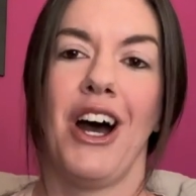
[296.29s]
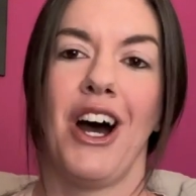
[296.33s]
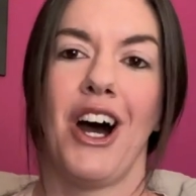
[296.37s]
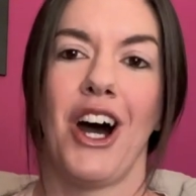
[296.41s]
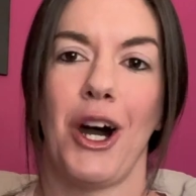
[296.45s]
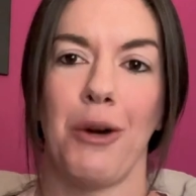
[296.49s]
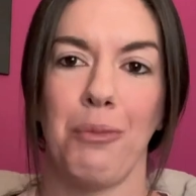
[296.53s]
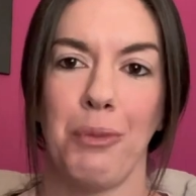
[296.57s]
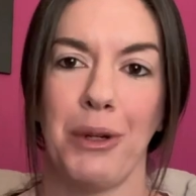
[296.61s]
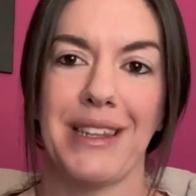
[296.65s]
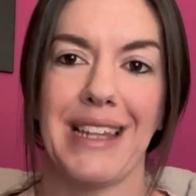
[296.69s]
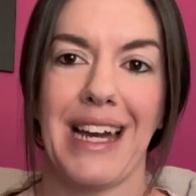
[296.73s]

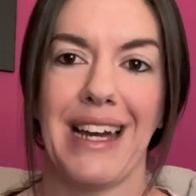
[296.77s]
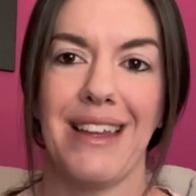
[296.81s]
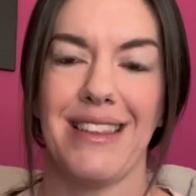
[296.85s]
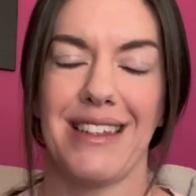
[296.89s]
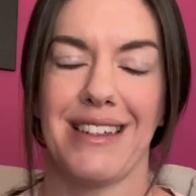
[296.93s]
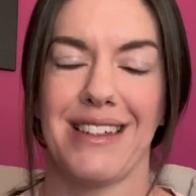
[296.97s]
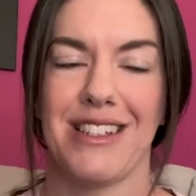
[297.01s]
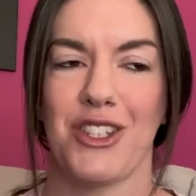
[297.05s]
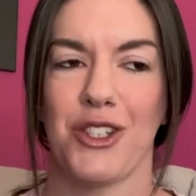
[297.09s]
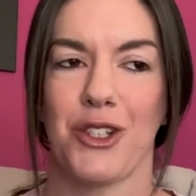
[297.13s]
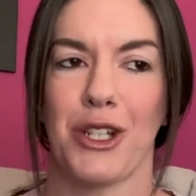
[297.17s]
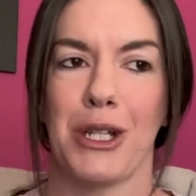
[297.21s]
I'll put that in the
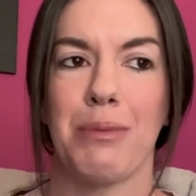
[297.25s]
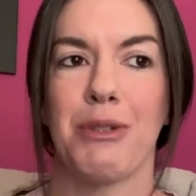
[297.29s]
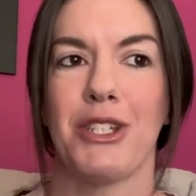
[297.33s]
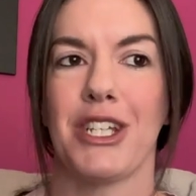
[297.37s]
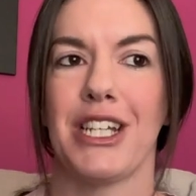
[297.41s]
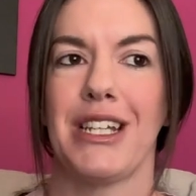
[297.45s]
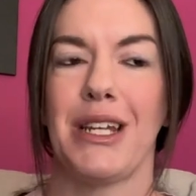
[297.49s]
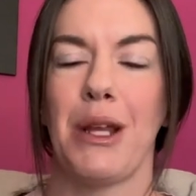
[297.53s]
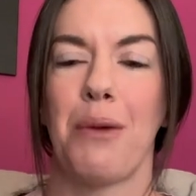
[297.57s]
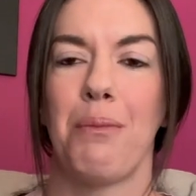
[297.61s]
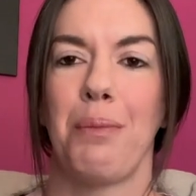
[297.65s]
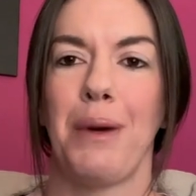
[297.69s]

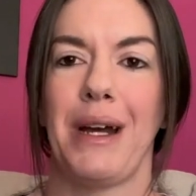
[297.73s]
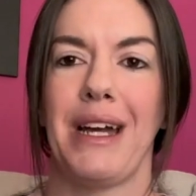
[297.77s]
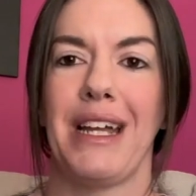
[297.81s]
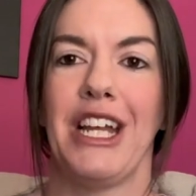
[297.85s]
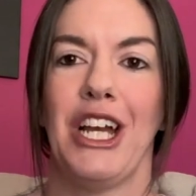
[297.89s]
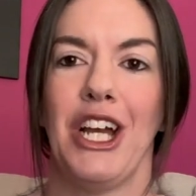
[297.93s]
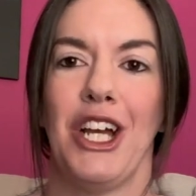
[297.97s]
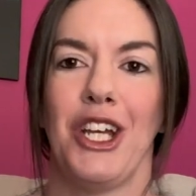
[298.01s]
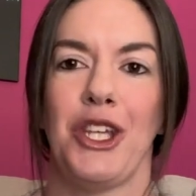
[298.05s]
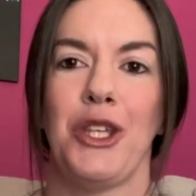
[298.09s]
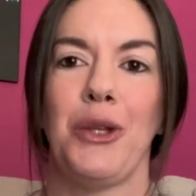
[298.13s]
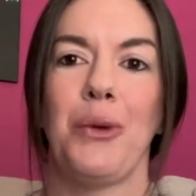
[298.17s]
description, but
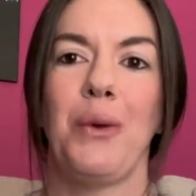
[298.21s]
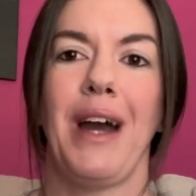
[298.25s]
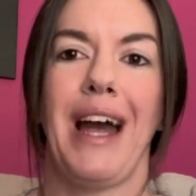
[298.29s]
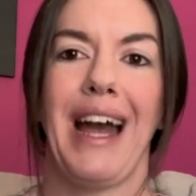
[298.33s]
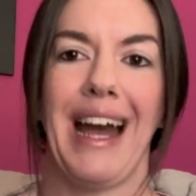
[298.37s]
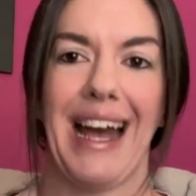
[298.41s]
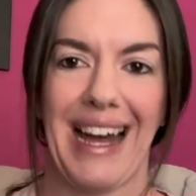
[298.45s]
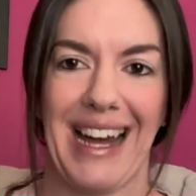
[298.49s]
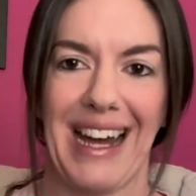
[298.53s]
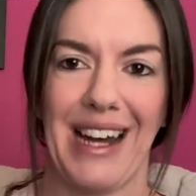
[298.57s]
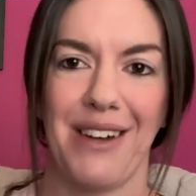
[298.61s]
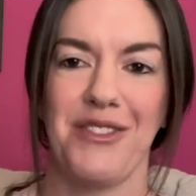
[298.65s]
you
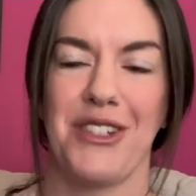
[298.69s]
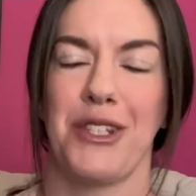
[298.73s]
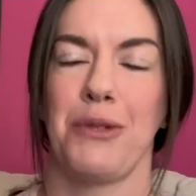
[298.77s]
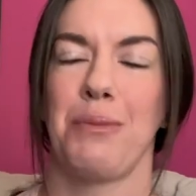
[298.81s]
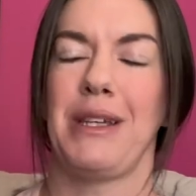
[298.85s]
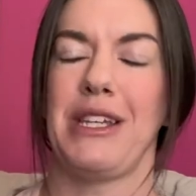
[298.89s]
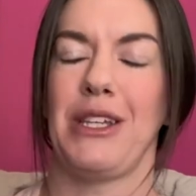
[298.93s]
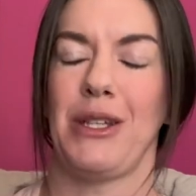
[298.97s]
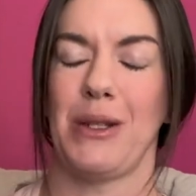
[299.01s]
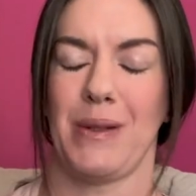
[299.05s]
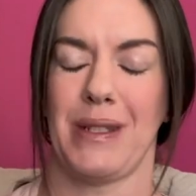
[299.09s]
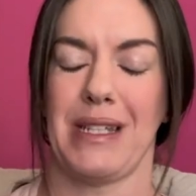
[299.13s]
have to
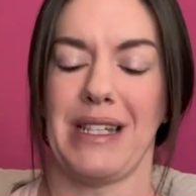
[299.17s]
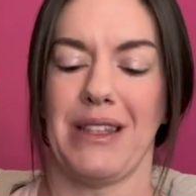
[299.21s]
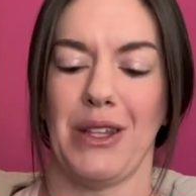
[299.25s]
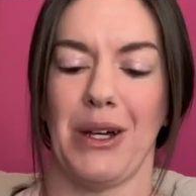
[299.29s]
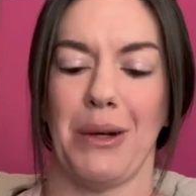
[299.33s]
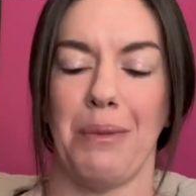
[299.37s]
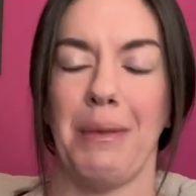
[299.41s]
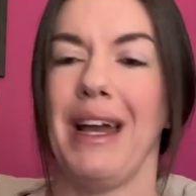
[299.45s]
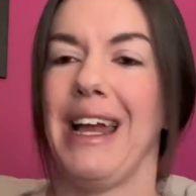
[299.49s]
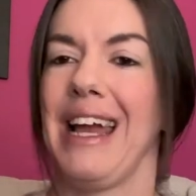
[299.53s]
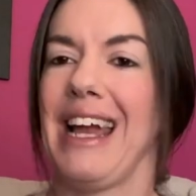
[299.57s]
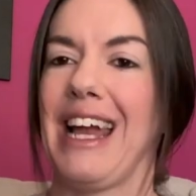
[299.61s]
be using
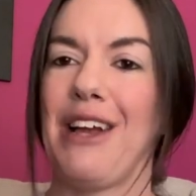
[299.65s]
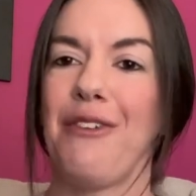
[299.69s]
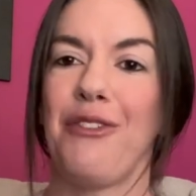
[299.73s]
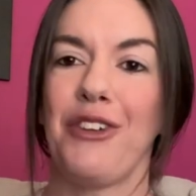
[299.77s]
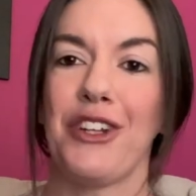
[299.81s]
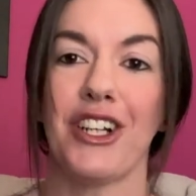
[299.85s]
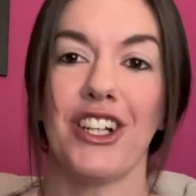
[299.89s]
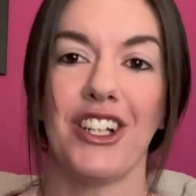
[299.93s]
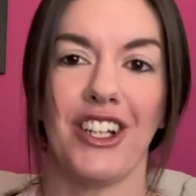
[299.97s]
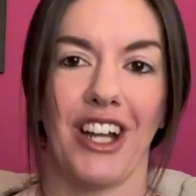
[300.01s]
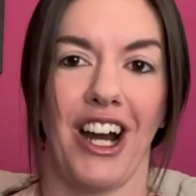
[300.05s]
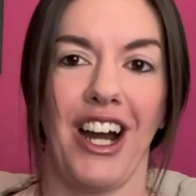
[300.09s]
them. If
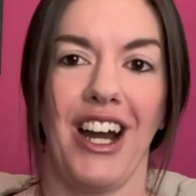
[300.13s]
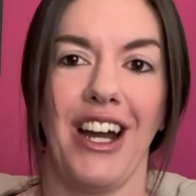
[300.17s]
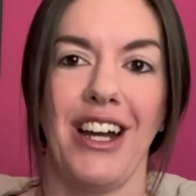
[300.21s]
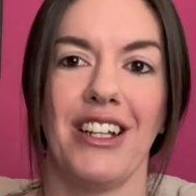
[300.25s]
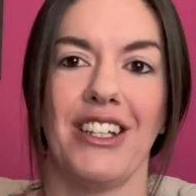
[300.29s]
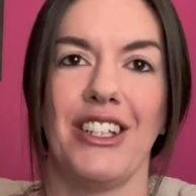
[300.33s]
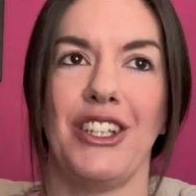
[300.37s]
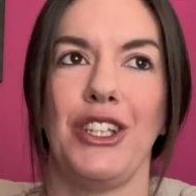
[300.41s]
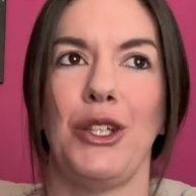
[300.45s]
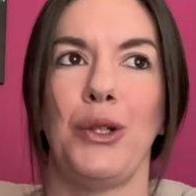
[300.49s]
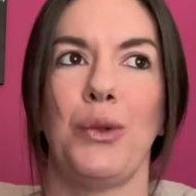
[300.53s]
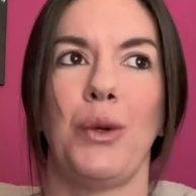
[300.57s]
you're
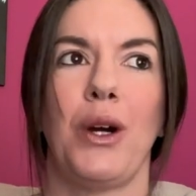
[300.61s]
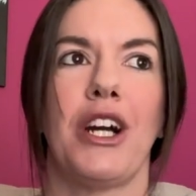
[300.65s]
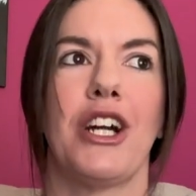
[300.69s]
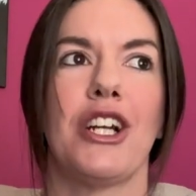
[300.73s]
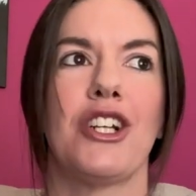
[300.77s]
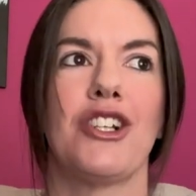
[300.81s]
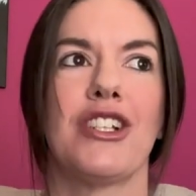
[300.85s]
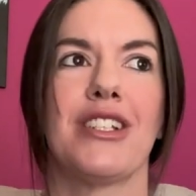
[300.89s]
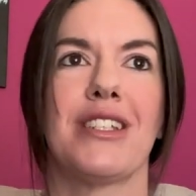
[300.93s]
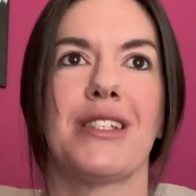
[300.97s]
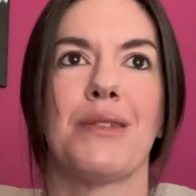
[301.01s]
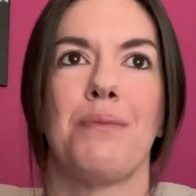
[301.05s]
not, you are
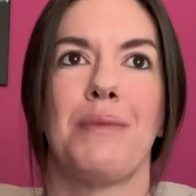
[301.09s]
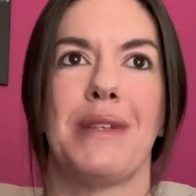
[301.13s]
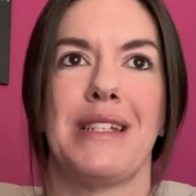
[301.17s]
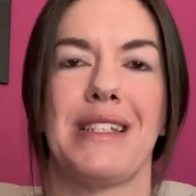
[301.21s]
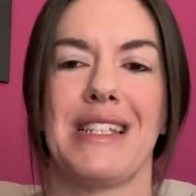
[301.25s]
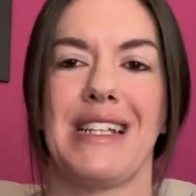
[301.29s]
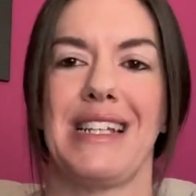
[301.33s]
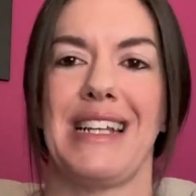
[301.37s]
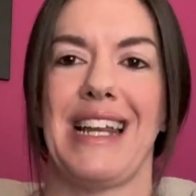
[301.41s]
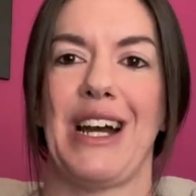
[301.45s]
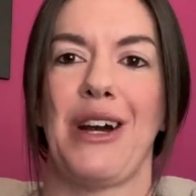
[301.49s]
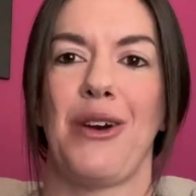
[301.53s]
just
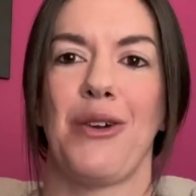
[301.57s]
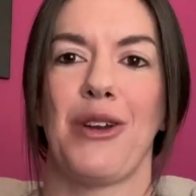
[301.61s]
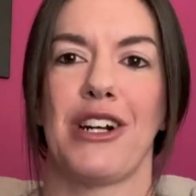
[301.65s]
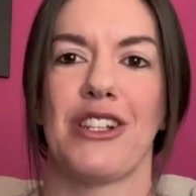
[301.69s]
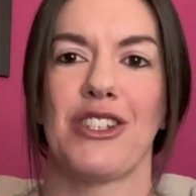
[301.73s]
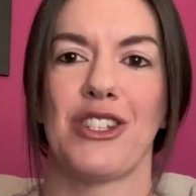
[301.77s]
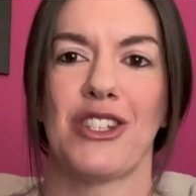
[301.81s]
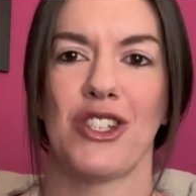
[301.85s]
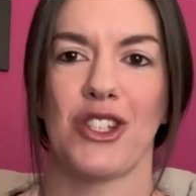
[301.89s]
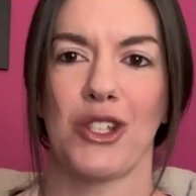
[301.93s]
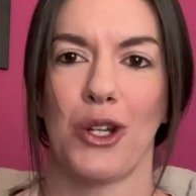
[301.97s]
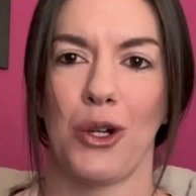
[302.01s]
missing out
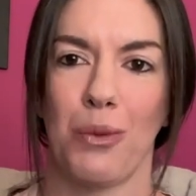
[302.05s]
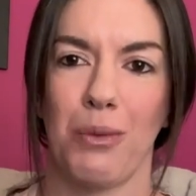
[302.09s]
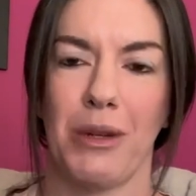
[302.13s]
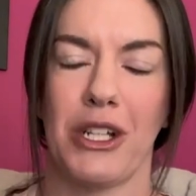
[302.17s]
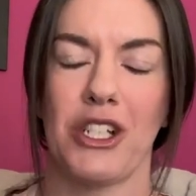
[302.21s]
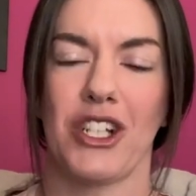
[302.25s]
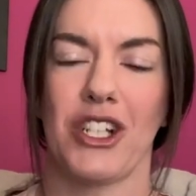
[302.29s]
on so much